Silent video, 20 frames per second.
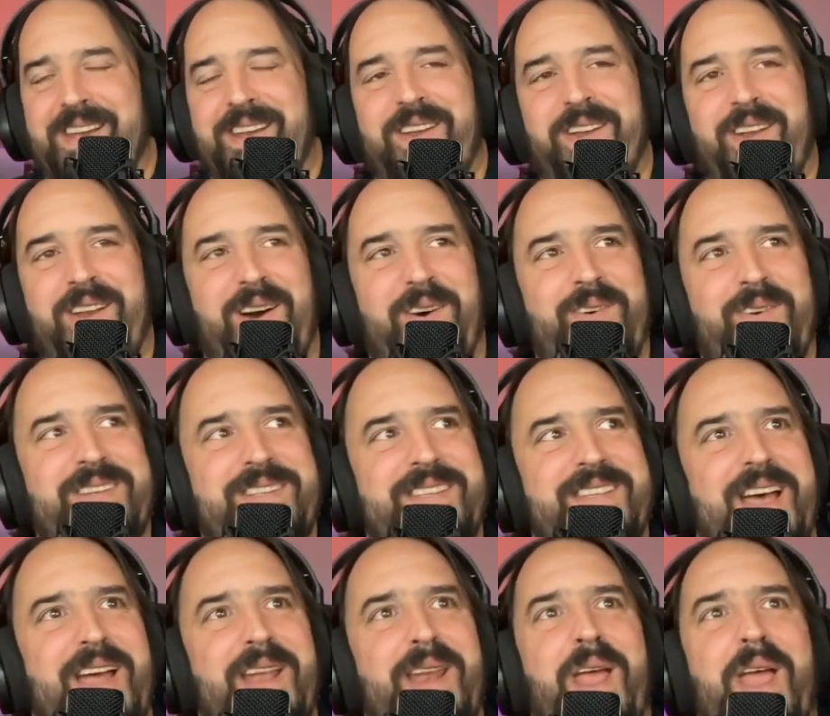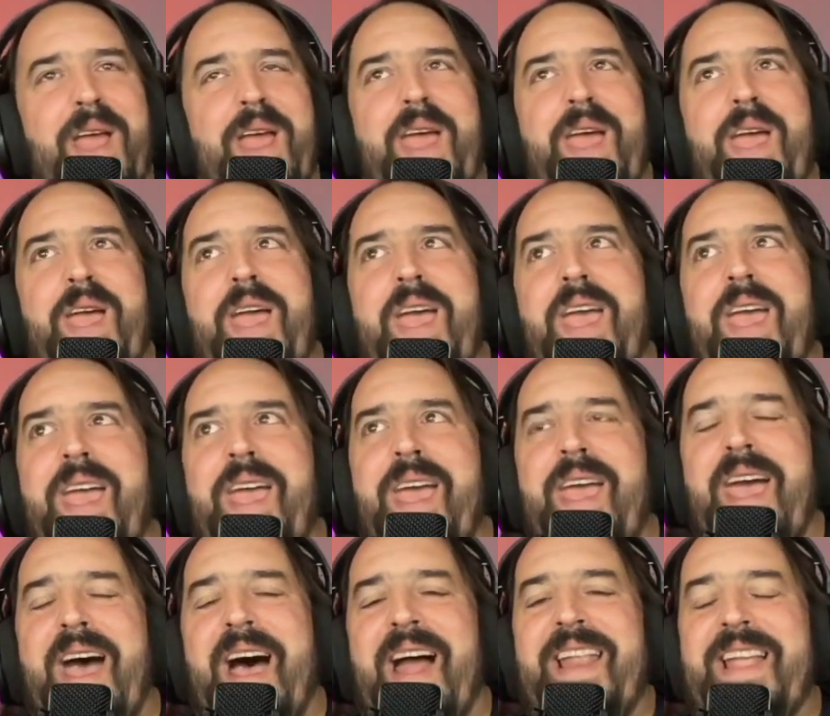is that
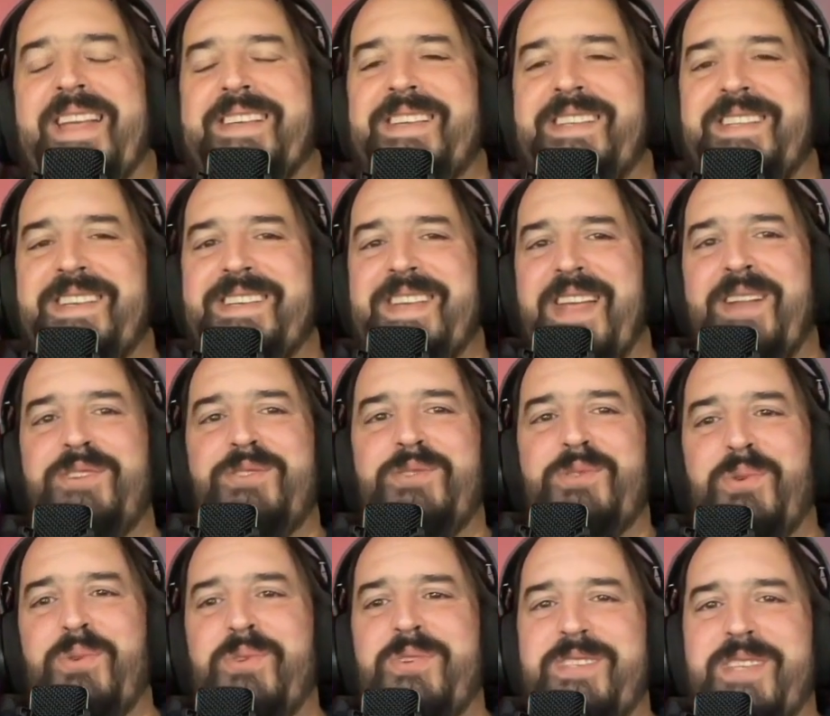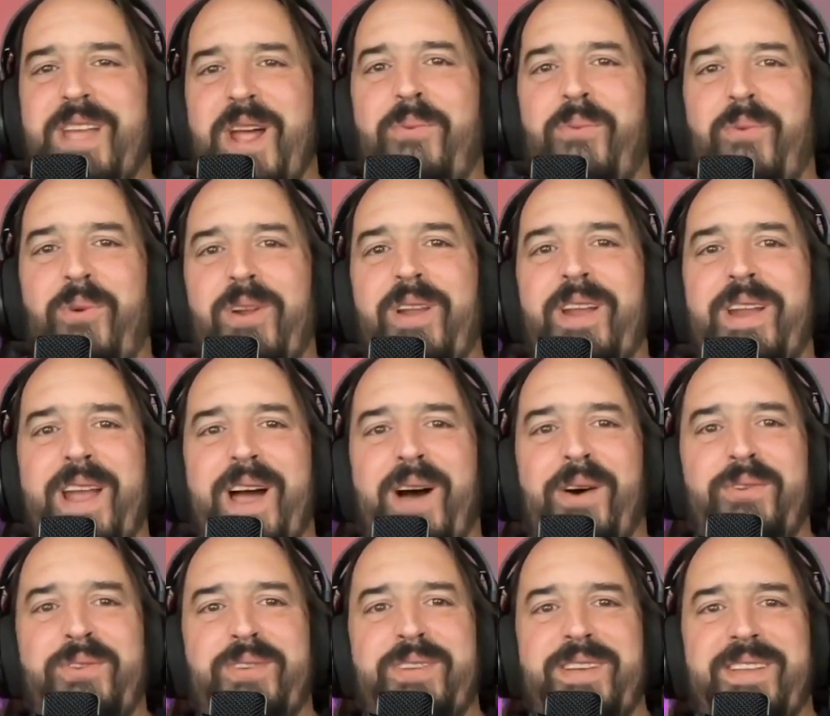Atlassian decided to start rolling
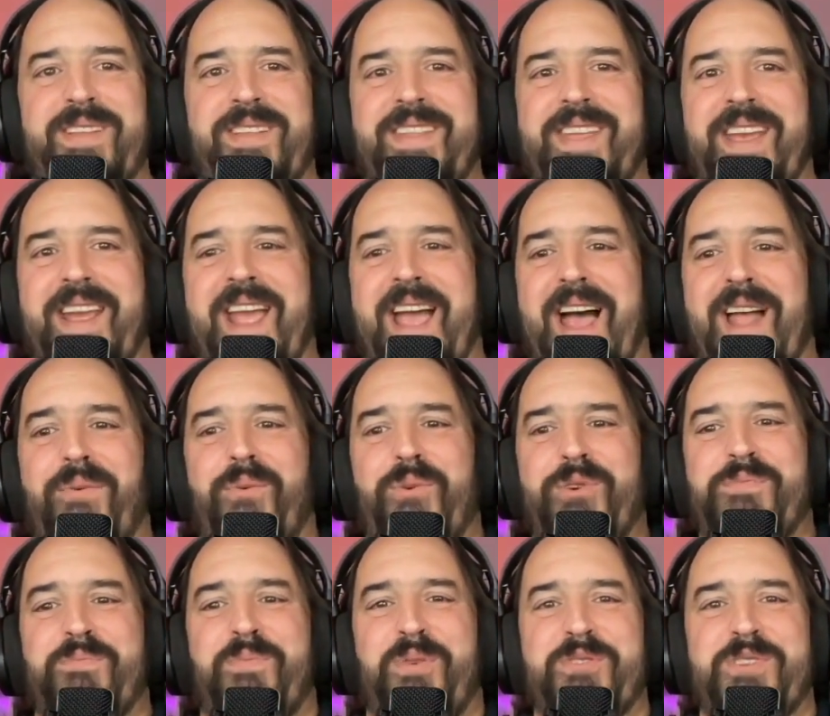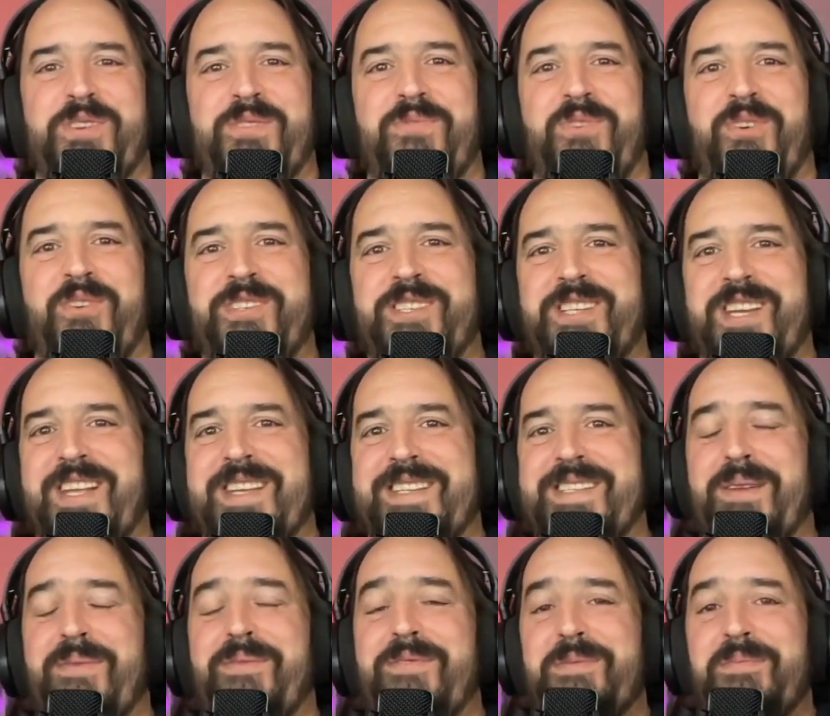out the canned responses for Jira
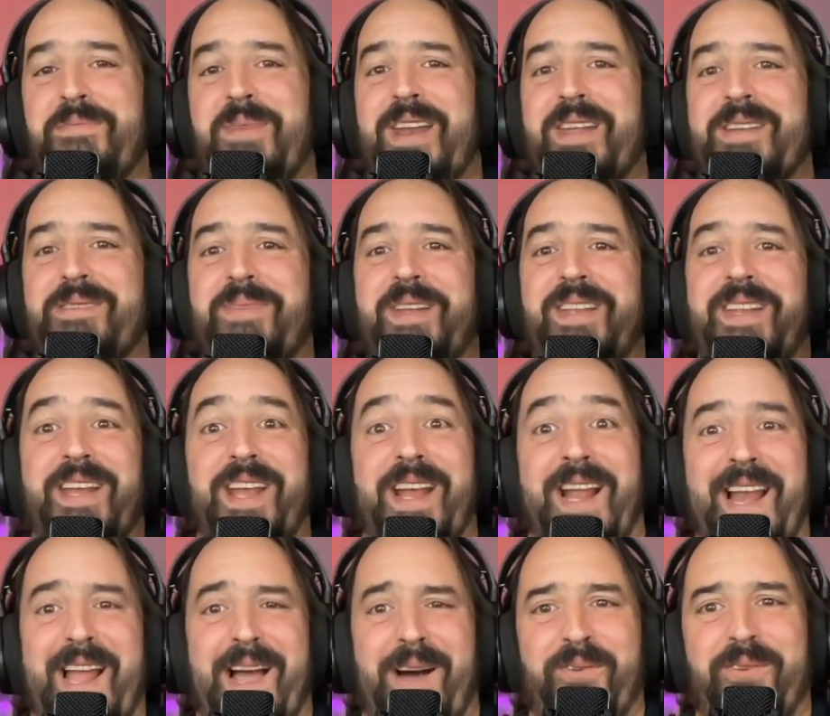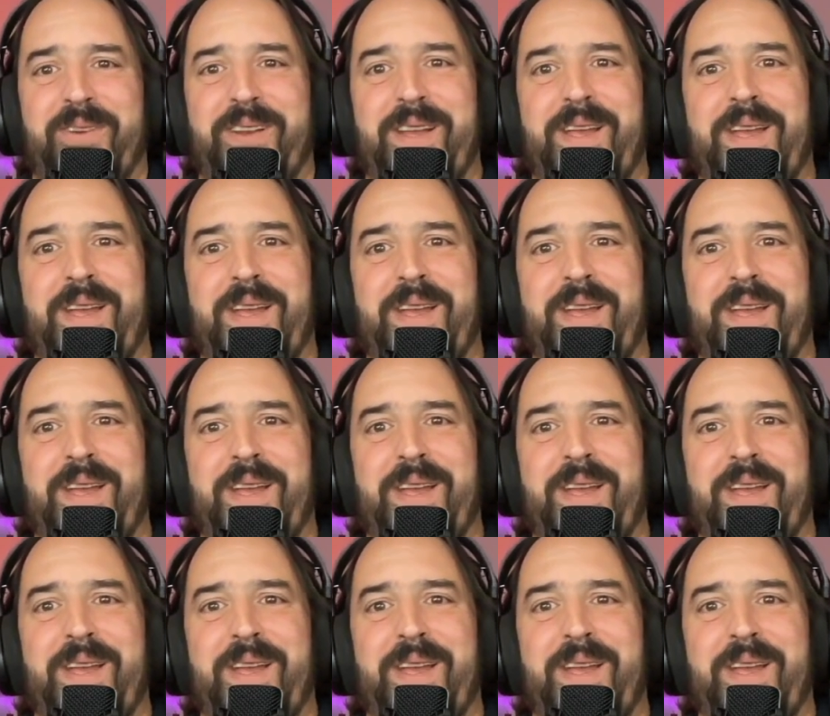Service Management in cloud.